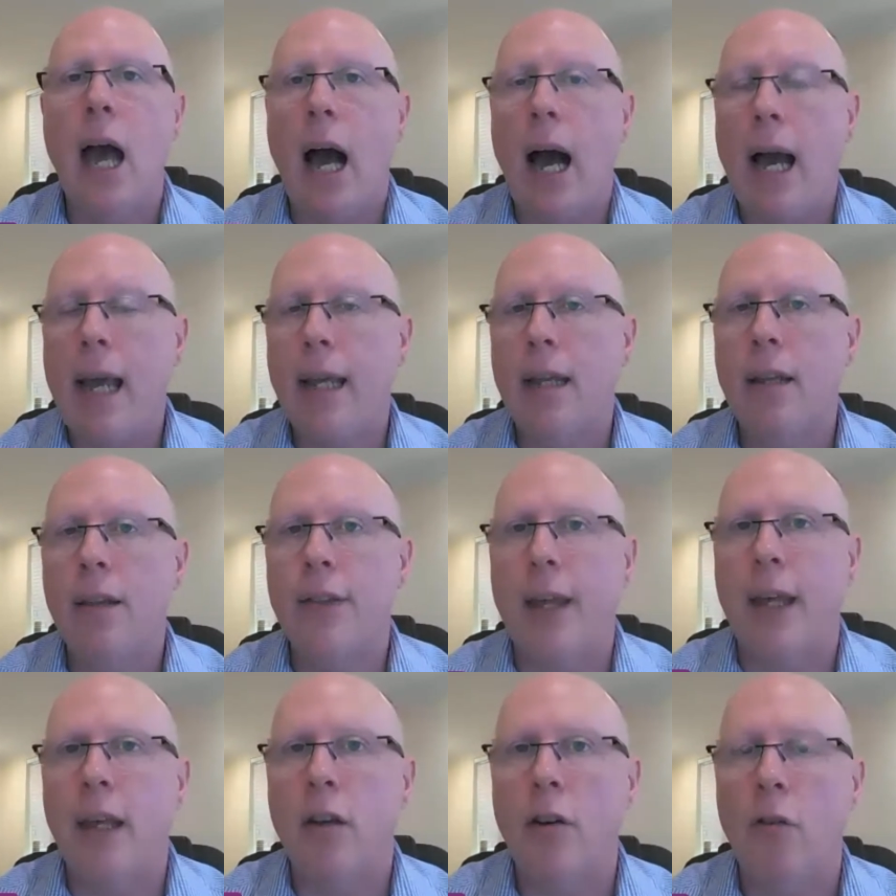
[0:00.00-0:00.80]
I can
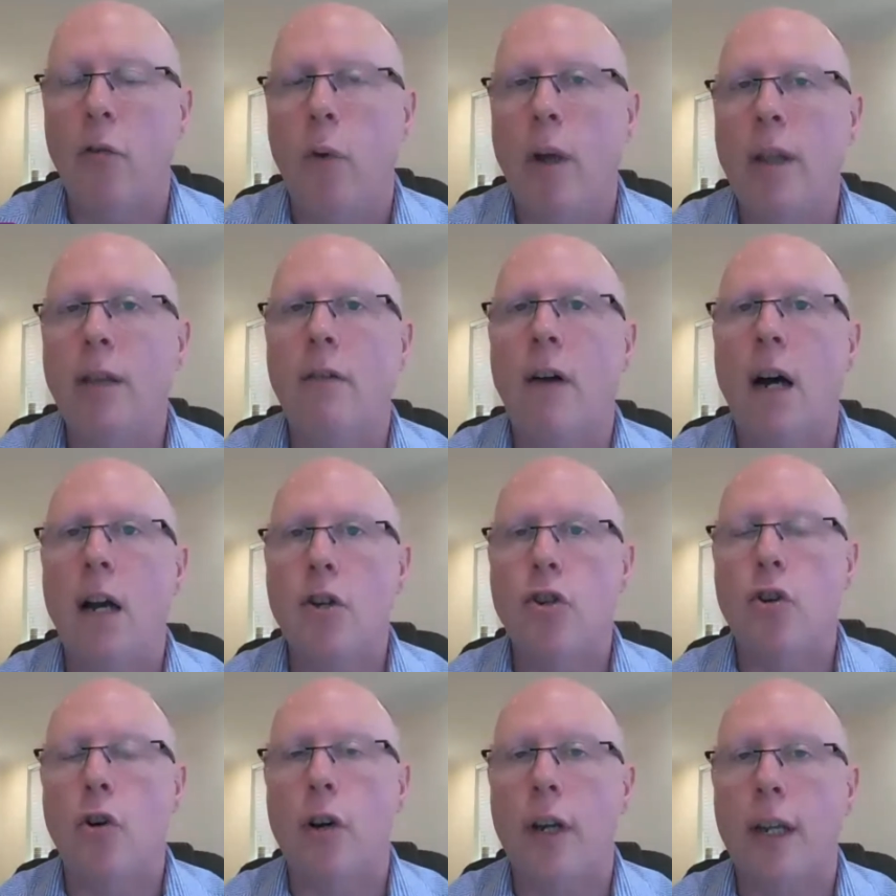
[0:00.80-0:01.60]
think of one
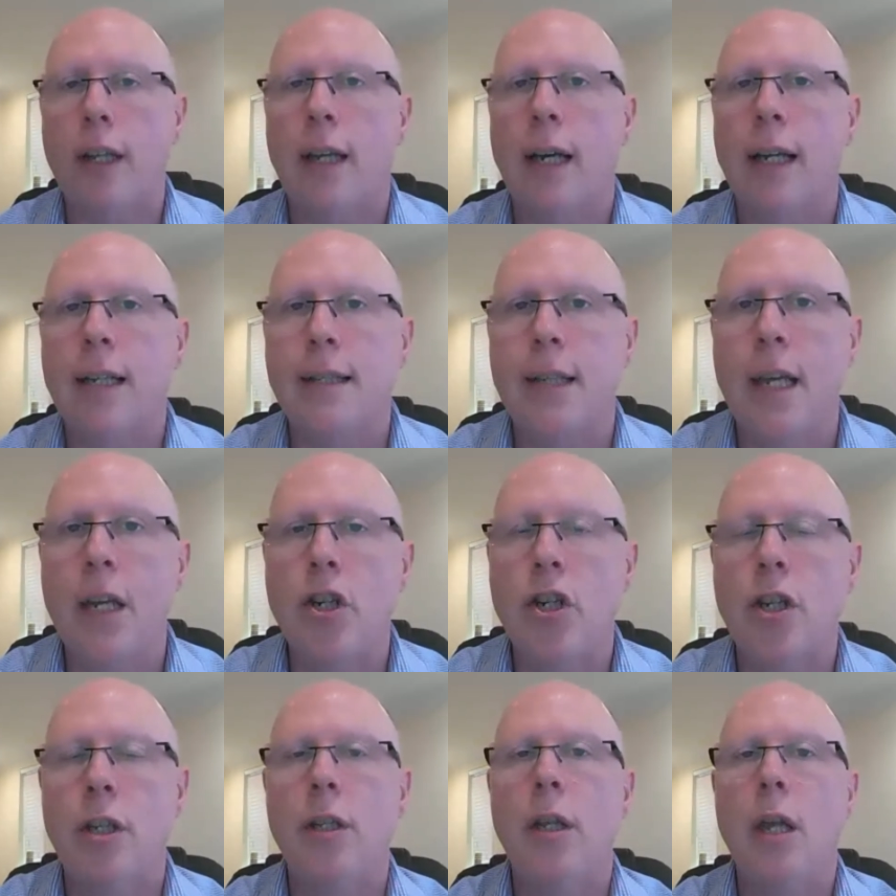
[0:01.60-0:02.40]
large
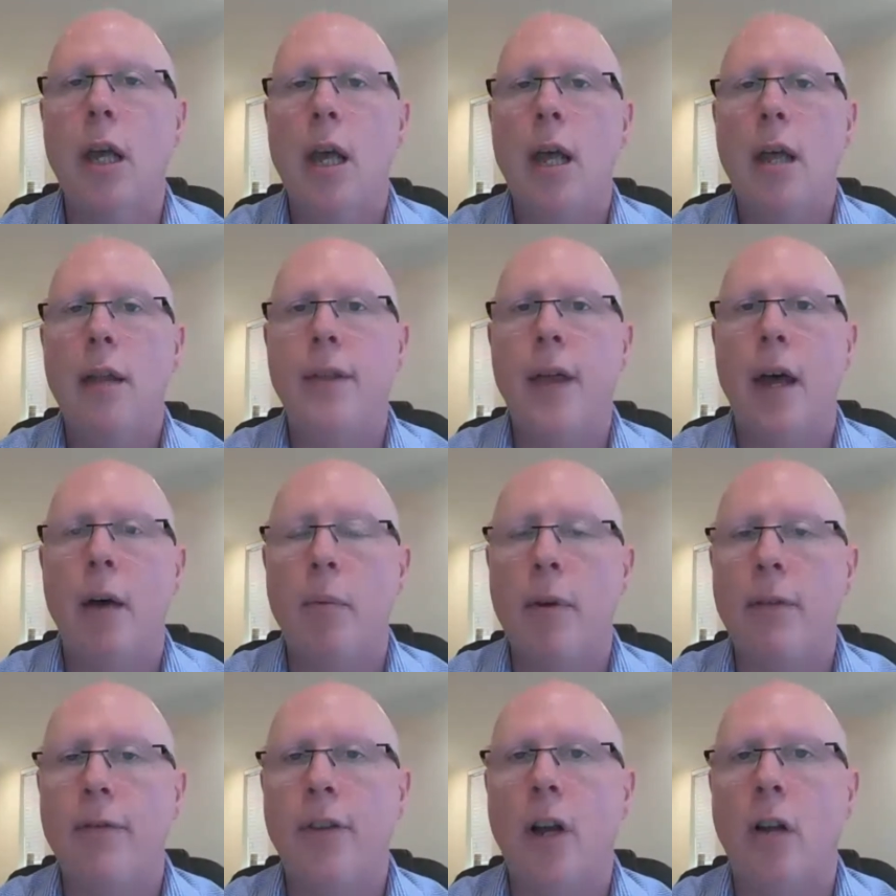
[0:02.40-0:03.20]
organisation
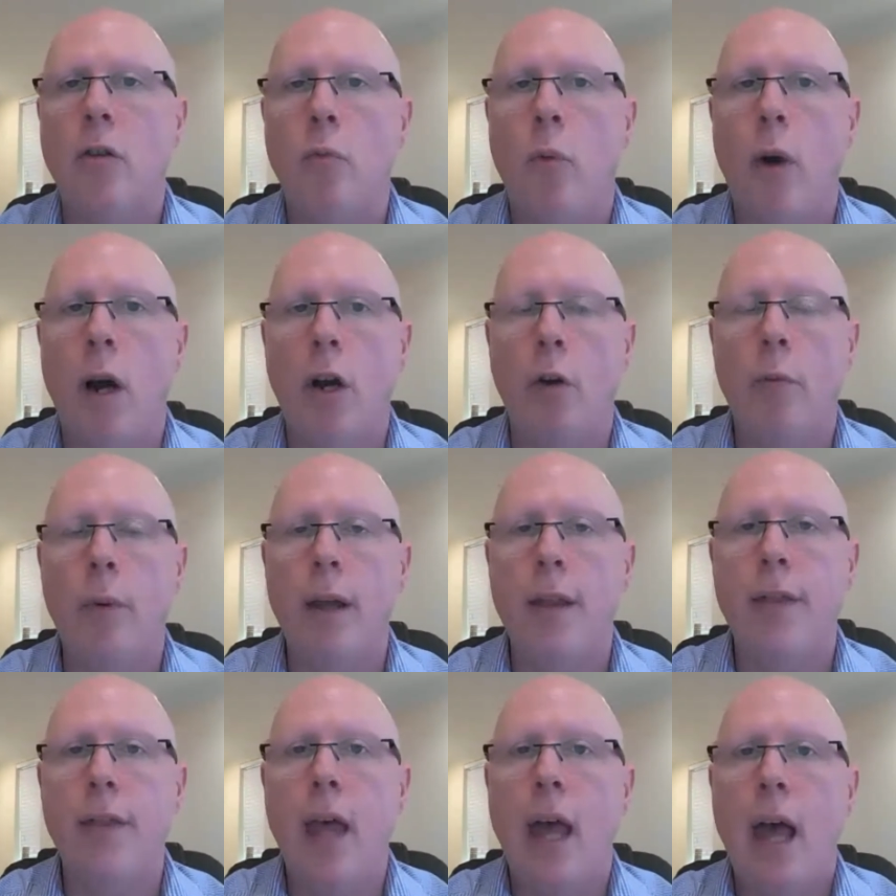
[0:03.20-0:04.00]
that we've done work
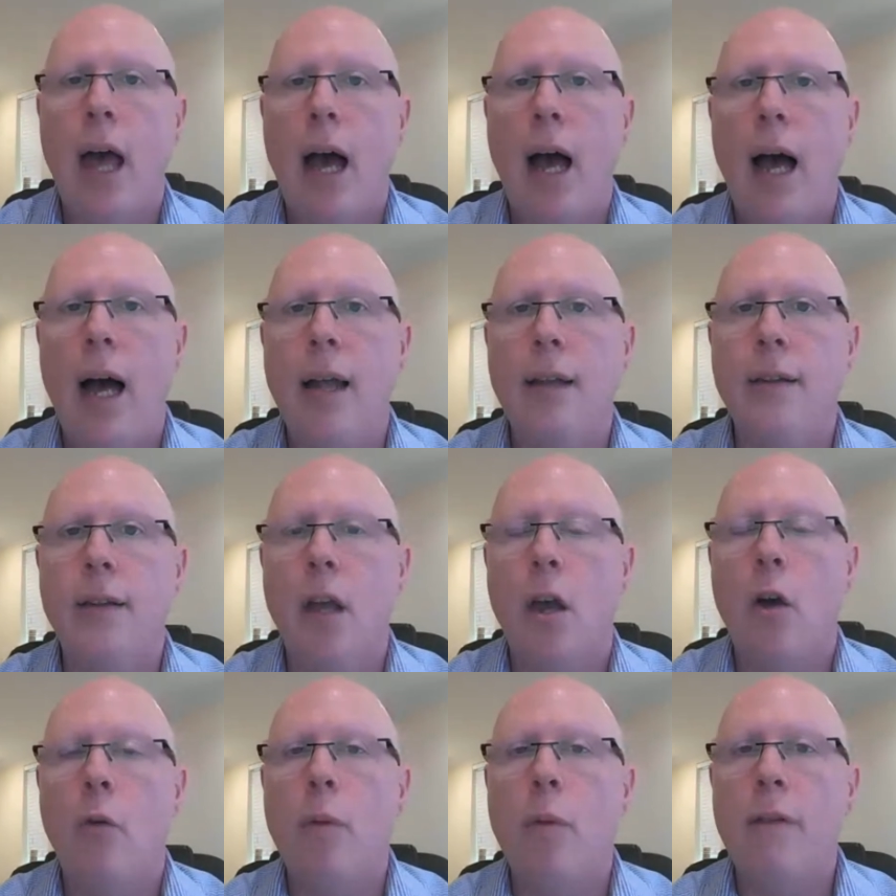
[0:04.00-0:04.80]
with, and
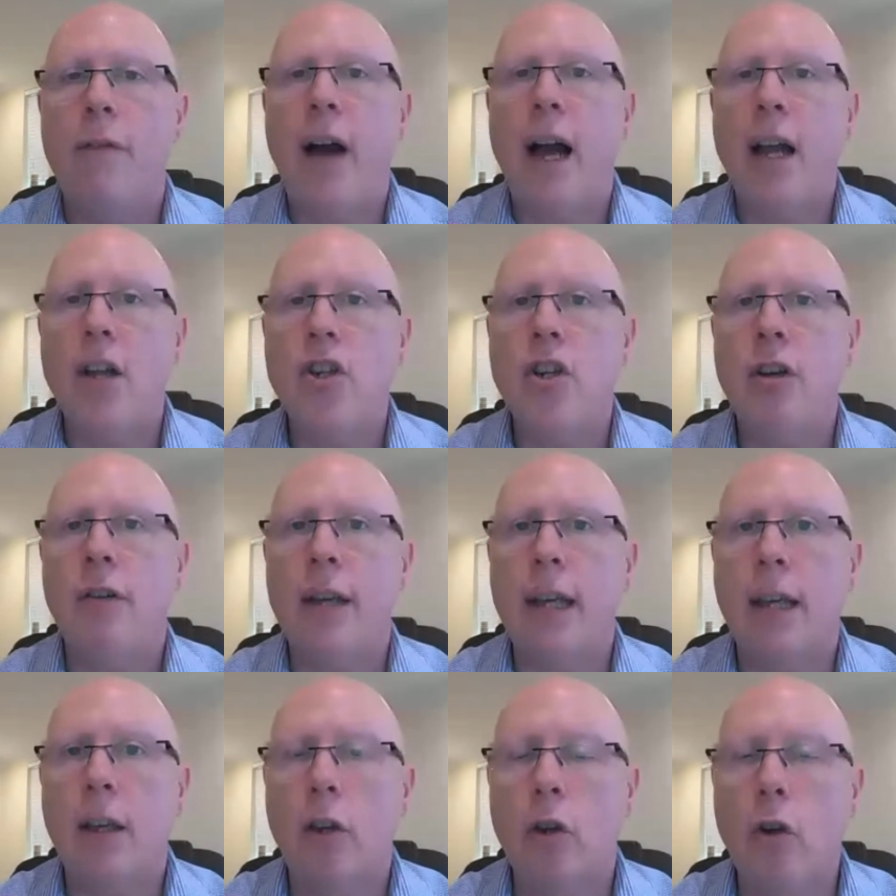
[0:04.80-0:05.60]
we've
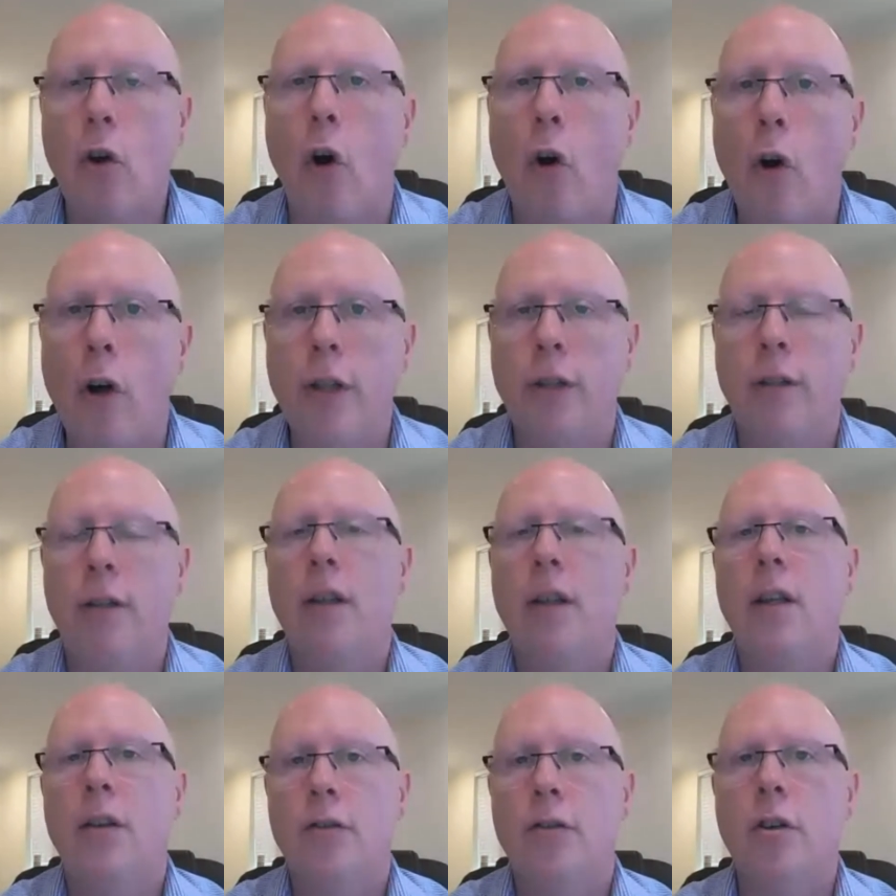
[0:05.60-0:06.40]
actually
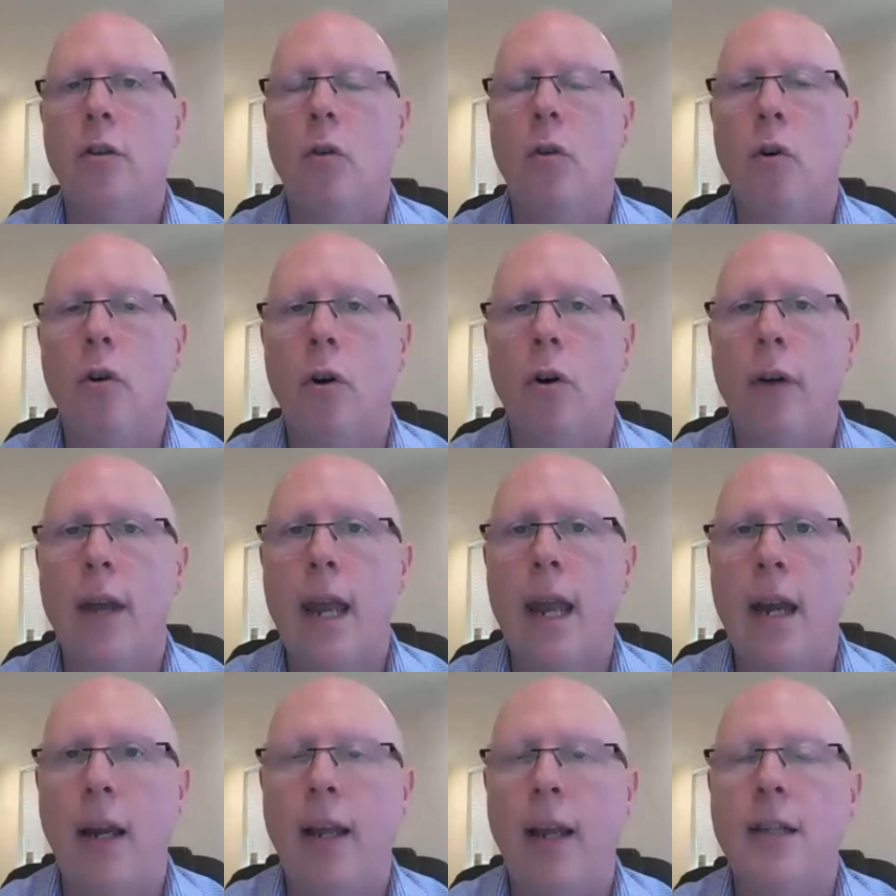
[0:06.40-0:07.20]
gone to local
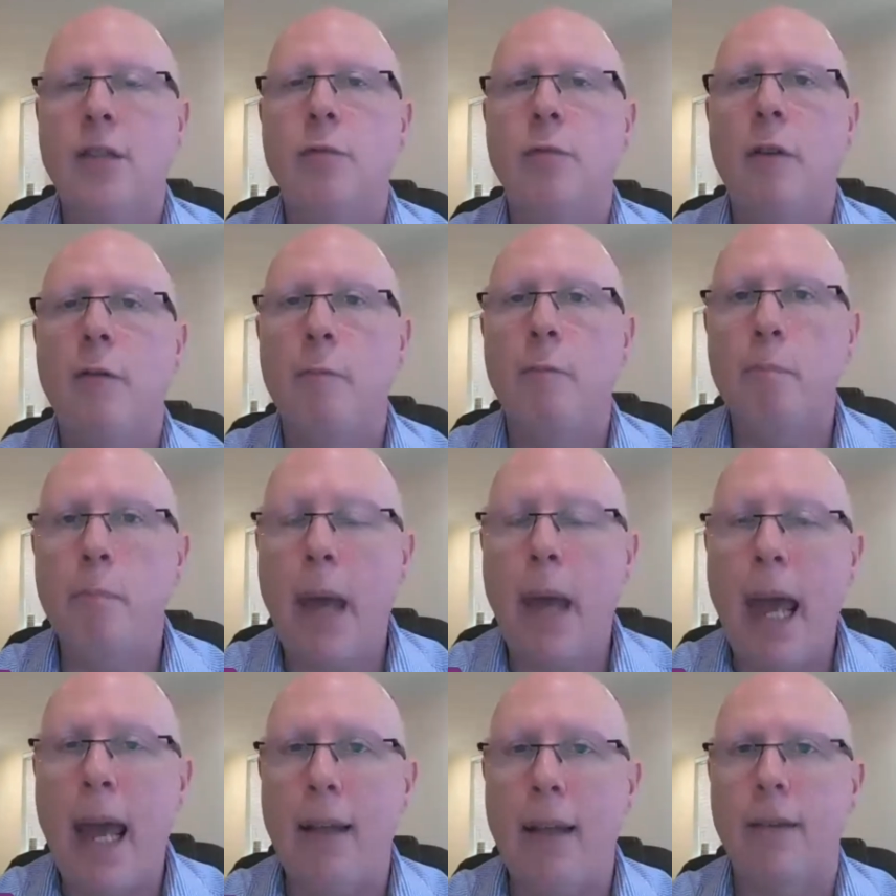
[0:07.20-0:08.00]
areas. We've
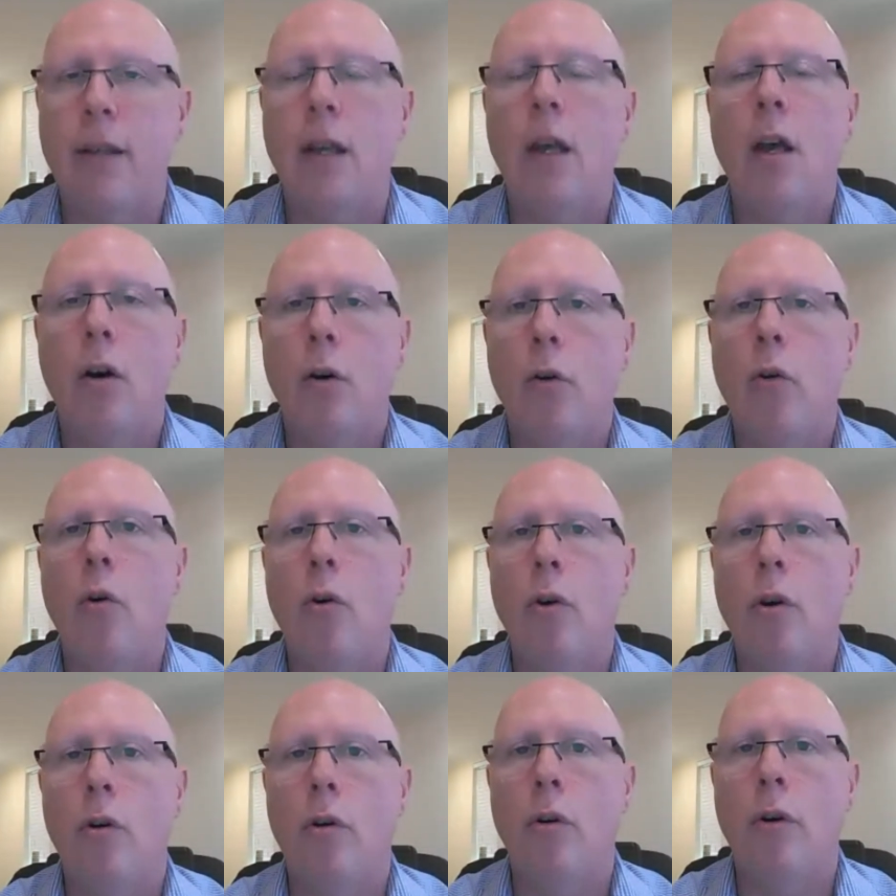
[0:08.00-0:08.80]
met
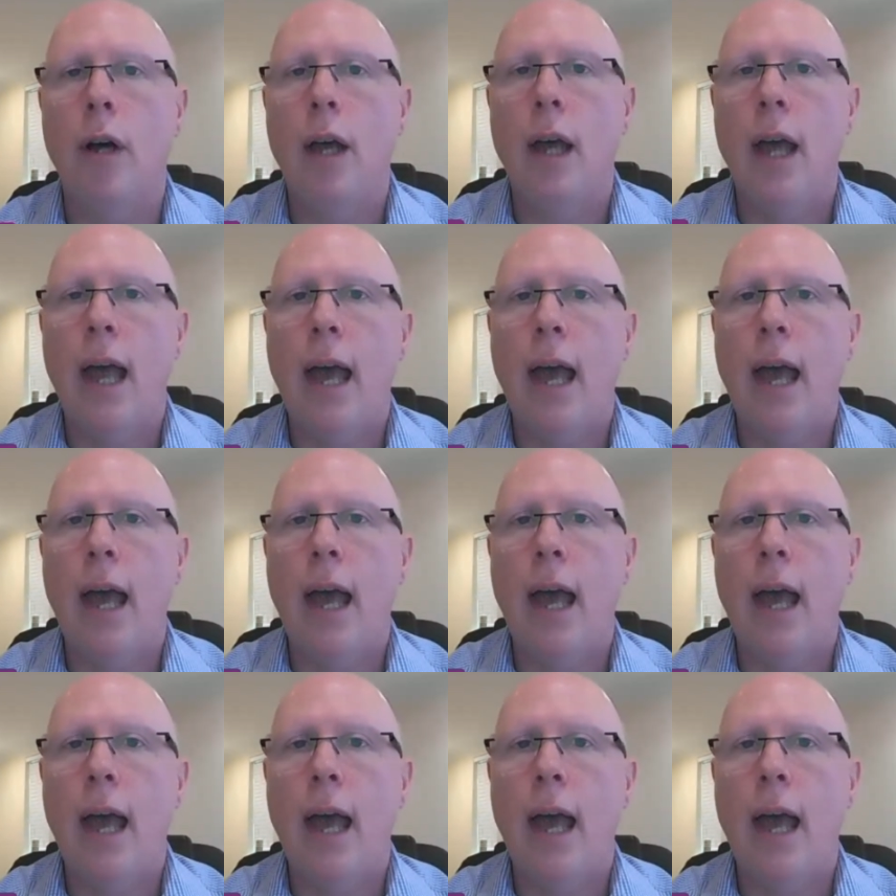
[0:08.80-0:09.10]
local